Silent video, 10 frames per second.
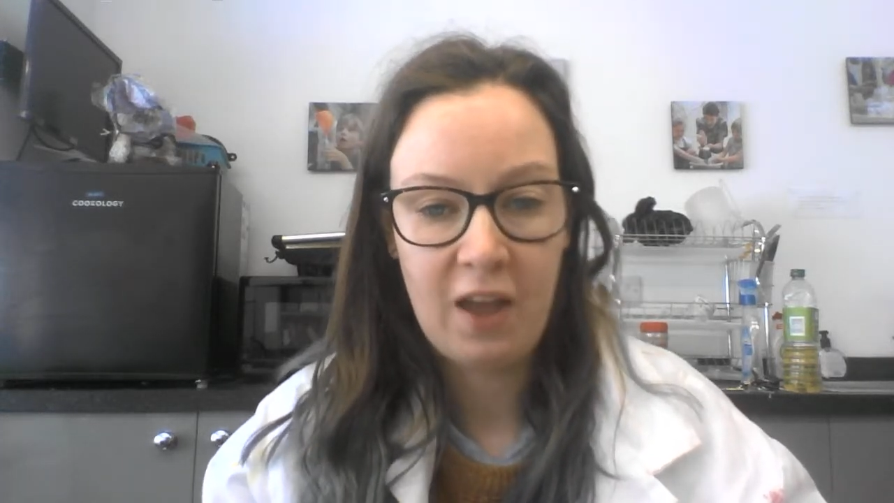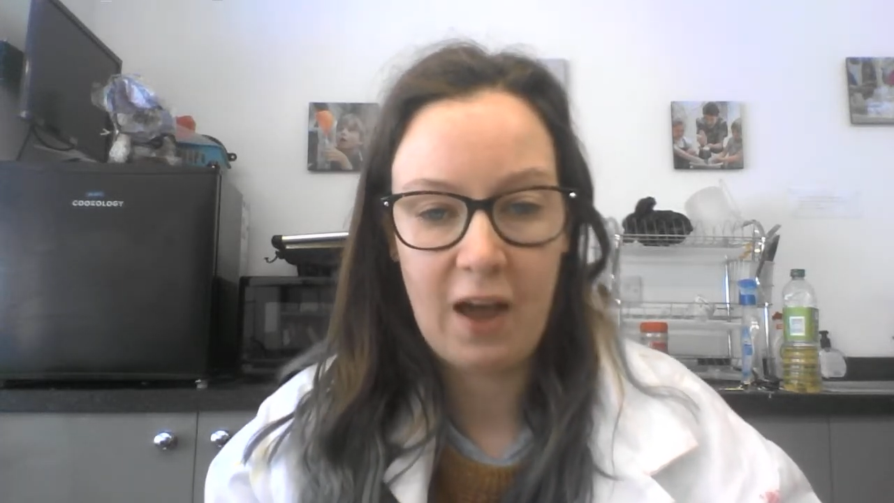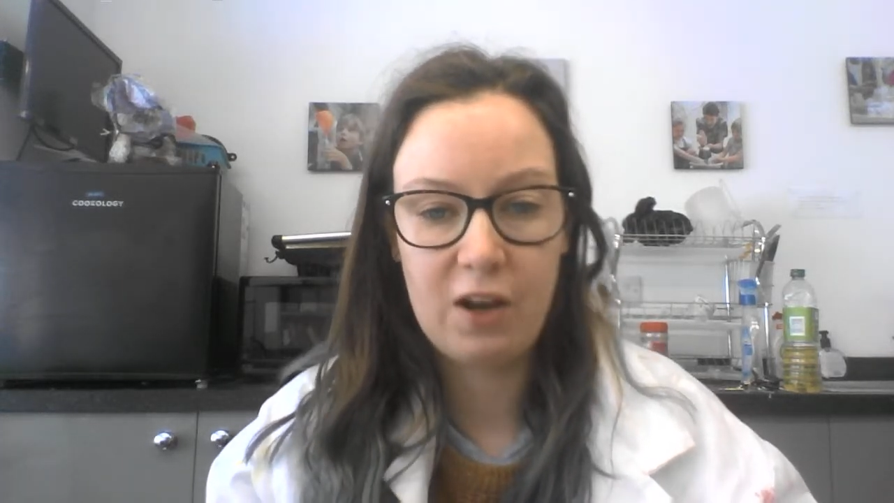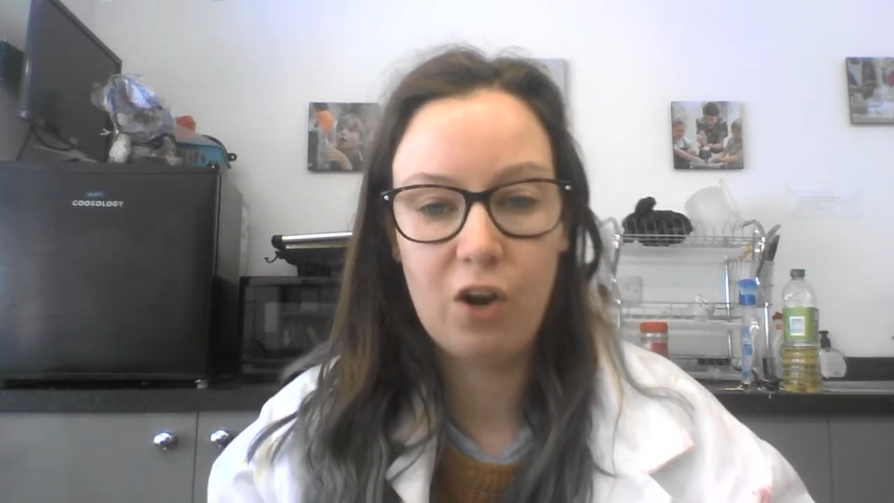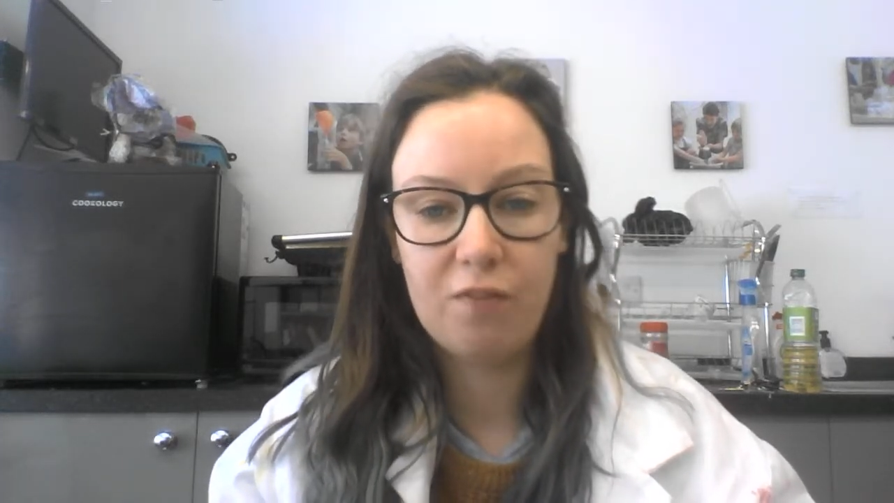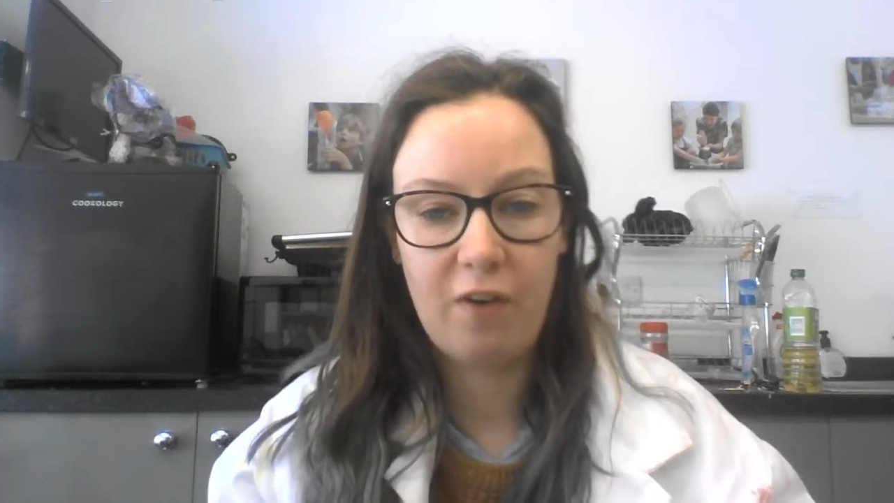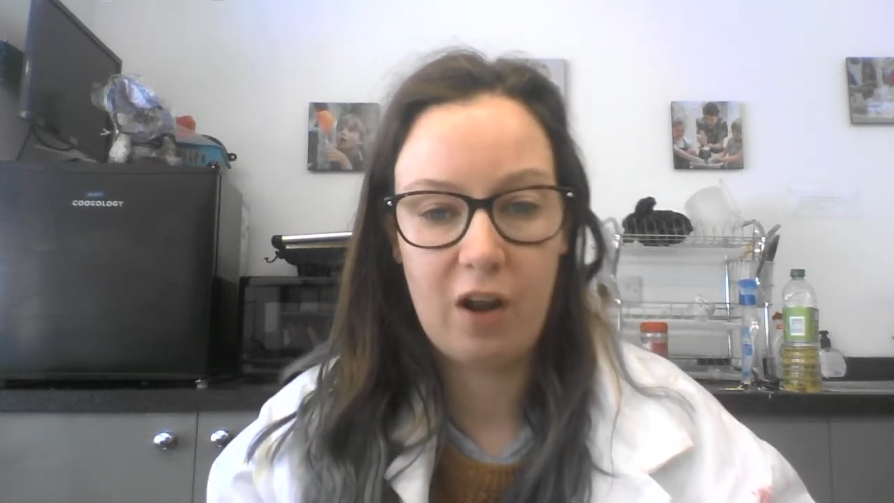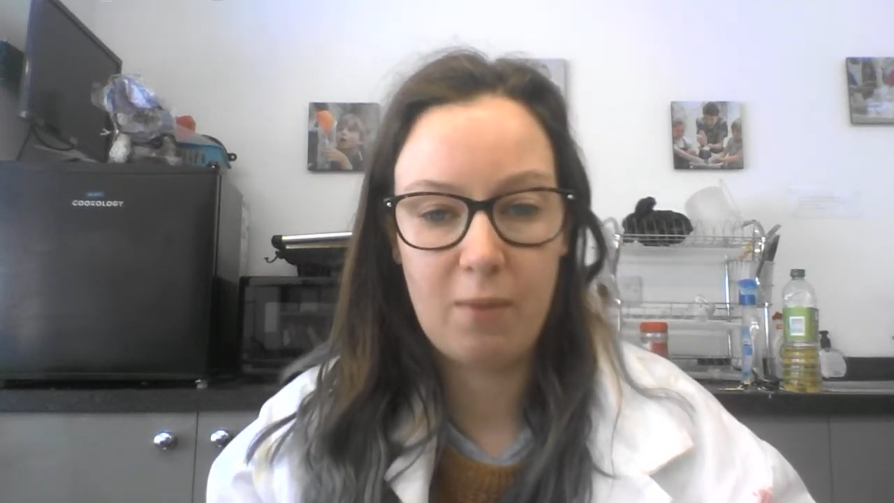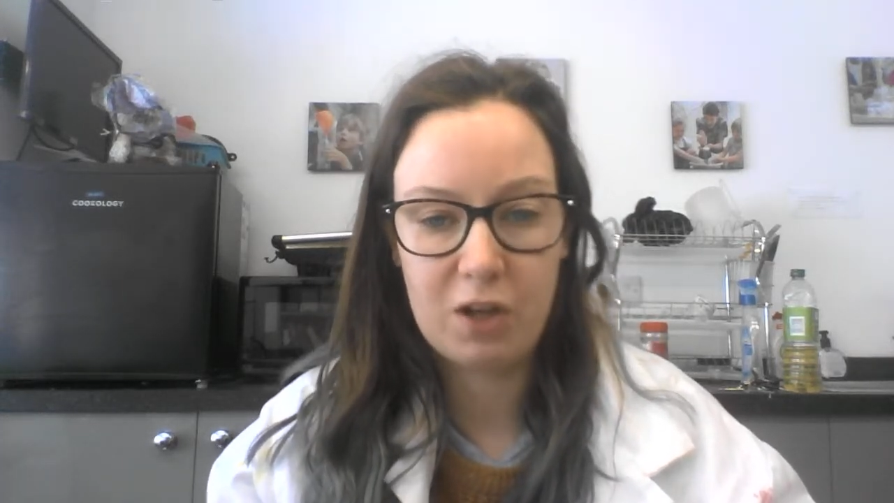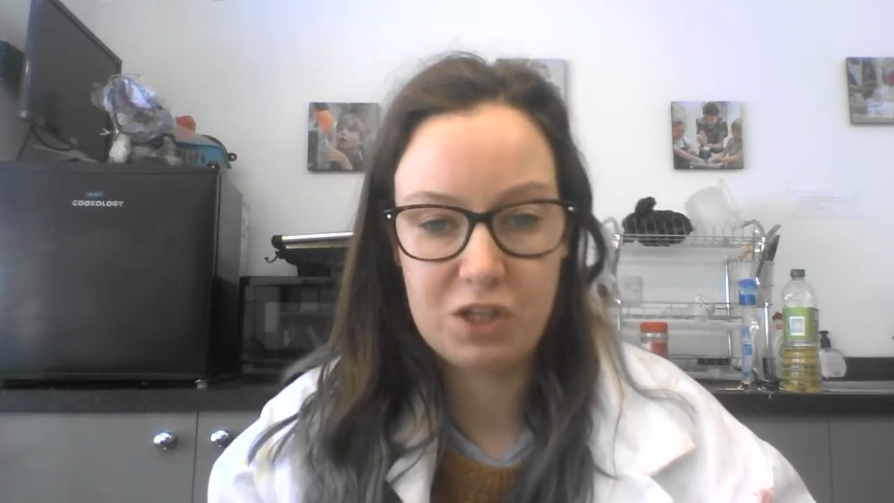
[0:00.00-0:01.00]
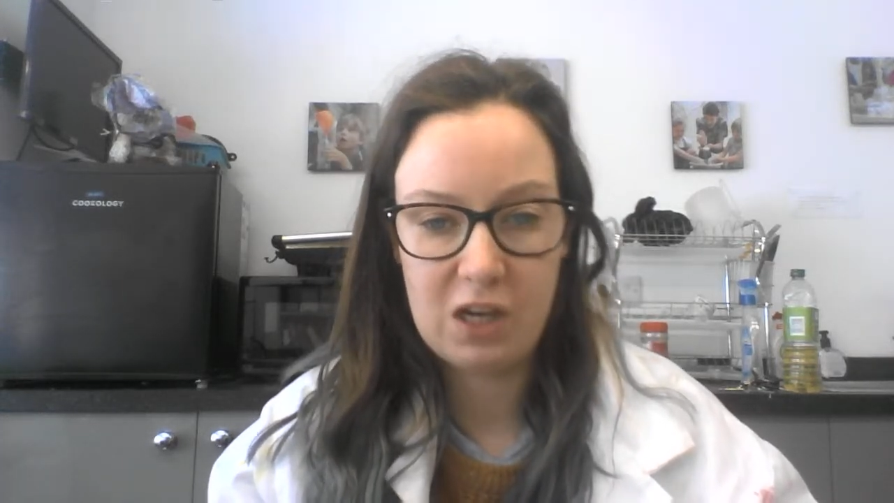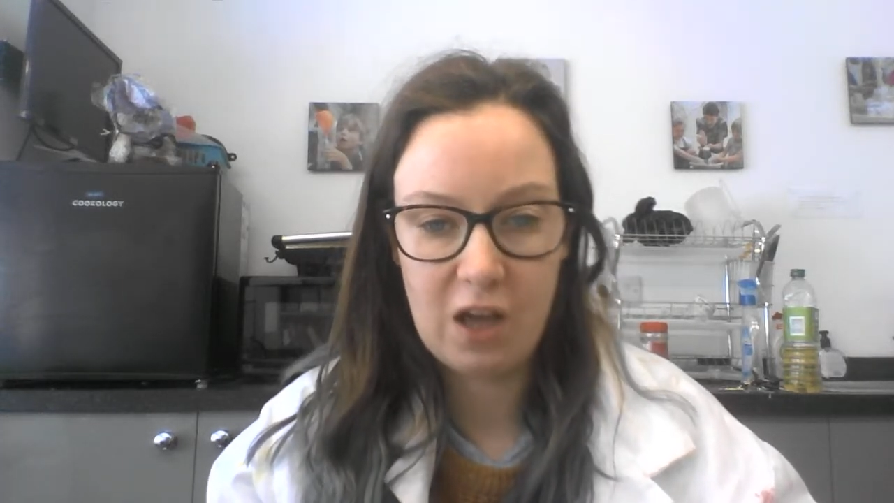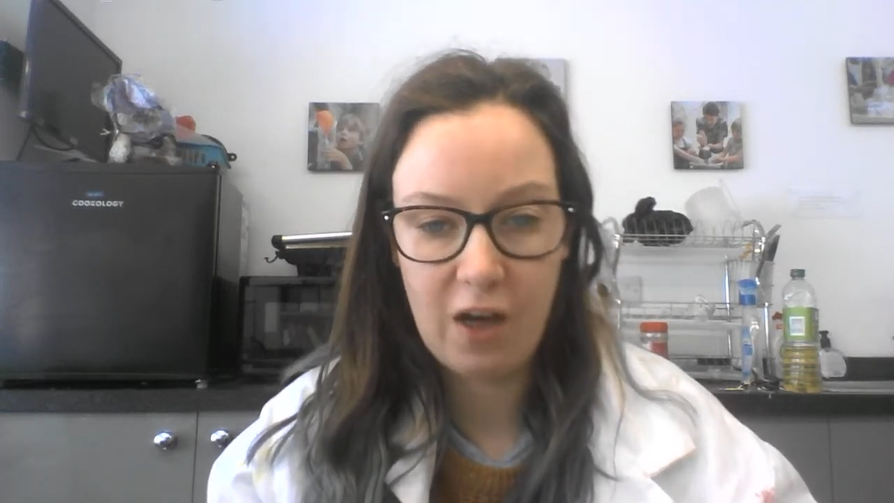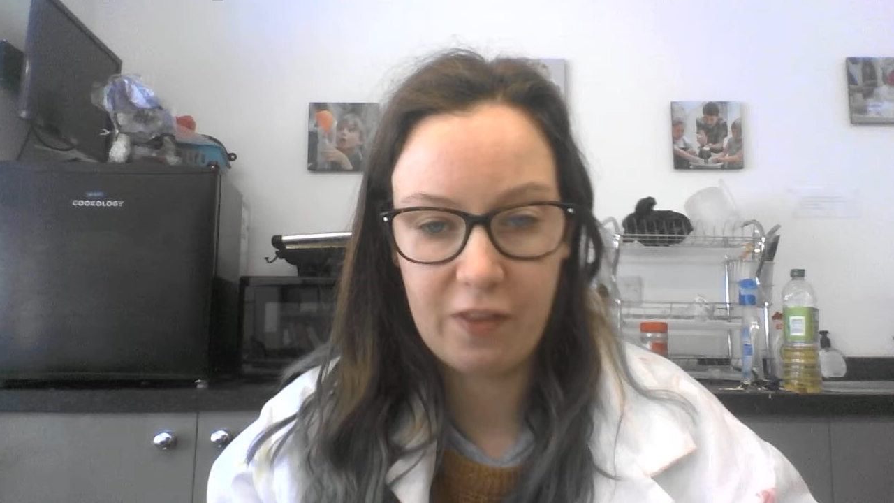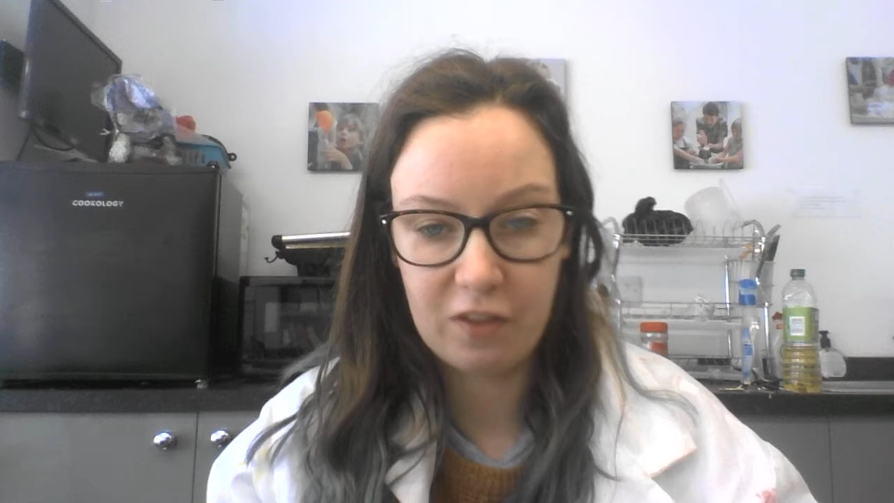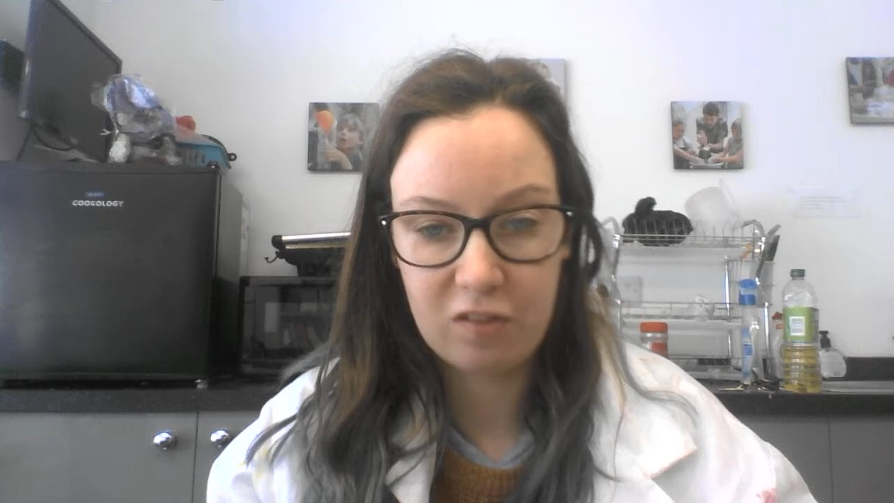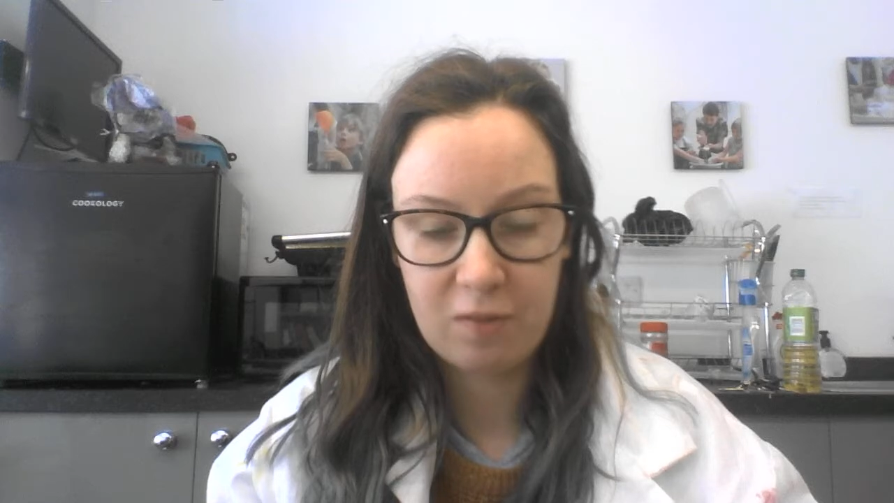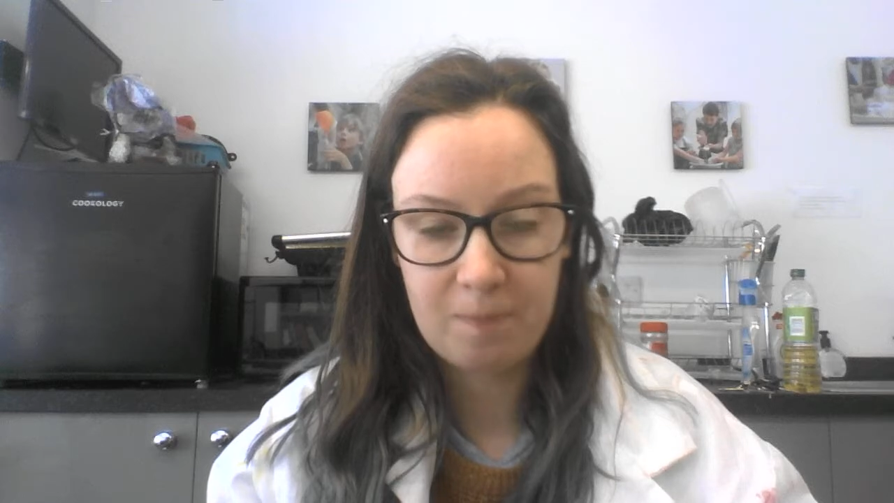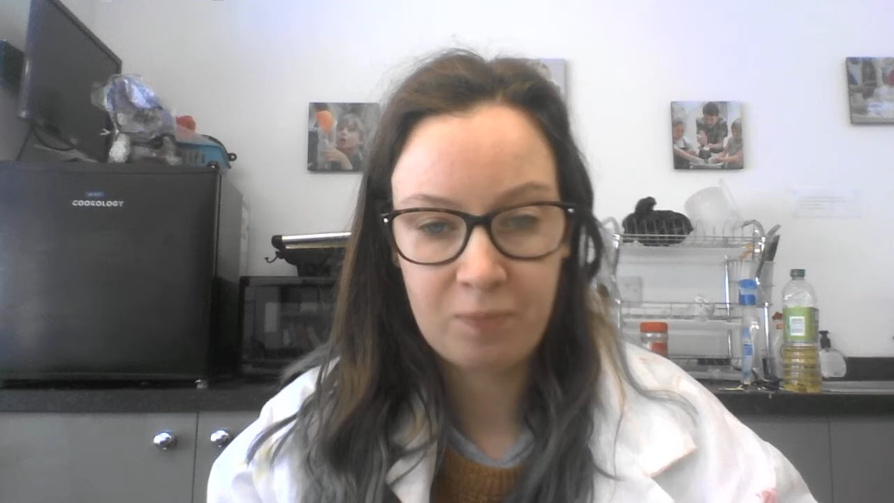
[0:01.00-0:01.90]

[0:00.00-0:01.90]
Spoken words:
and not very much in others.